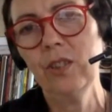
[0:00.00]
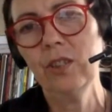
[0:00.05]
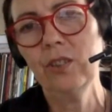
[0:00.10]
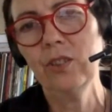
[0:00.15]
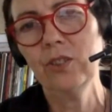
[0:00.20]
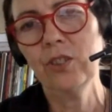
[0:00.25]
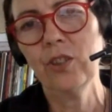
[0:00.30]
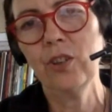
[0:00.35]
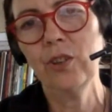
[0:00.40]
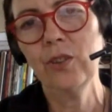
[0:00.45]

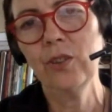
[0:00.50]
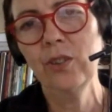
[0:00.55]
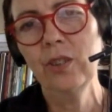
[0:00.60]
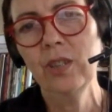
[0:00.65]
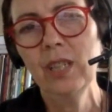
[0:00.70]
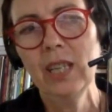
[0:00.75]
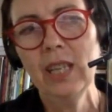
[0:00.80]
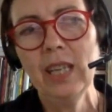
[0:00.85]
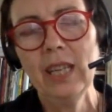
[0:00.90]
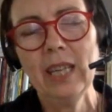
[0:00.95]
So
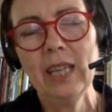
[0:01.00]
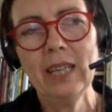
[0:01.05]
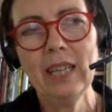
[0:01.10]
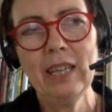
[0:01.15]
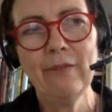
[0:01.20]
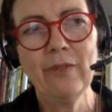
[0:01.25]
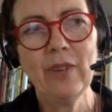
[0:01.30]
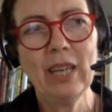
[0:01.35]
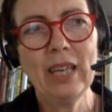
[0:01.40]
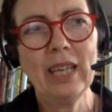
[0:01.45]

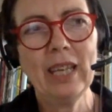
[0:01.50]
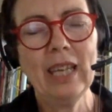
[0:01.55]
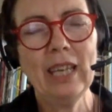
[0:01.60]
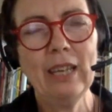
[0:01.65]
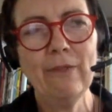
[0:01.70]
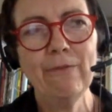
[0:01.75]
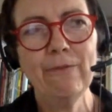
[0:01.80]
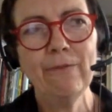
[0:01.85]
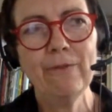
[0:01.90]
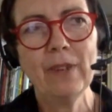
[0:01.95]

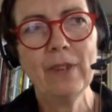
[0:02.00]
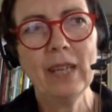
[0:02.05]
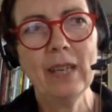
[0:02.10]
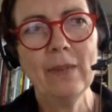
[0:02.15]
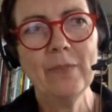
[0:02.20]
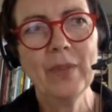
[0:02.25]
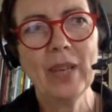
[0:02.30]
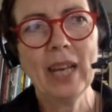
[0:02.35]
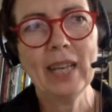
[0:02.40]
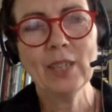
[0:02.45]
if
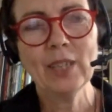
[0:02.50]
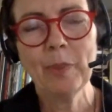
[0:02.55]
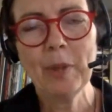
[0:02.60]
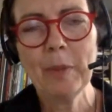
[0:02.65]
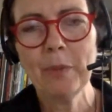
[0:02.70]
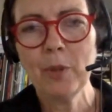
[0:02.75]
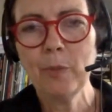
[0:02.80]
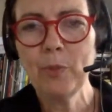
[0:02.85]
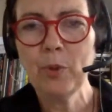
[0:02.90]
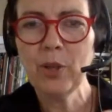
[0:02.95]
as
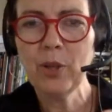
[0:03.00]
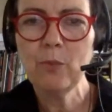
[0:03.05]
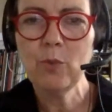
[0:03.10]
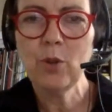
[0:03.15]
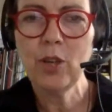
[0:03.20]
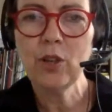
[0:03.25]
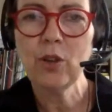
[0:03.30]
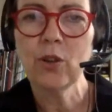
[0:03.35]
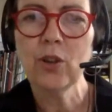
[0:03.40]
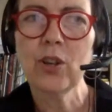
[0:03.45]
people are putting
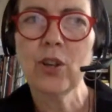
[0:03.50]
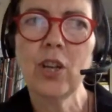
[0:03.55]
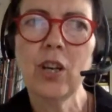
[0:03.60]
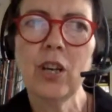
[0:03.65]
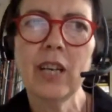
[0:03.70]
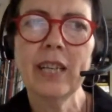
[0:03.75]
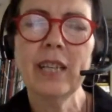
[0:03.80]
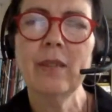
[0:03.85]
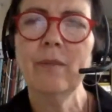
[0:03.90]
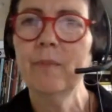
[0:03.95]
work
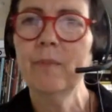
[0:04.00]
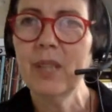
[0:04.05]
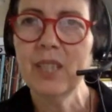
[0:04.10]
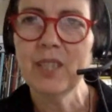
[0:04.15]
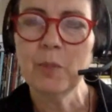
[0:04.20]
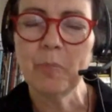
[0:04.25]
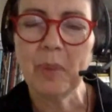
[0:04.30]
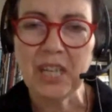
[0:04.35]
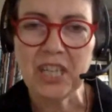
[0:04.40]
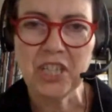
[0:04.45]
online,
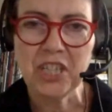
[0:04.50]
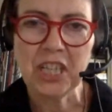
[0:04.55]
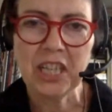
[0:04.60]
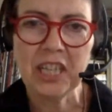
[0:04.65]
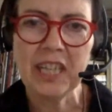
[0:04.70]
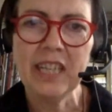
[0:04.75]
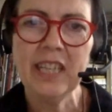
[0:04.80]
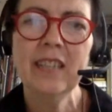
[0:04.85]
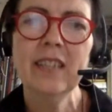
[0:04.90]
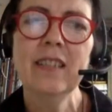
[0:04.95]

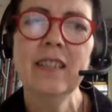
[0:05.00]
especially,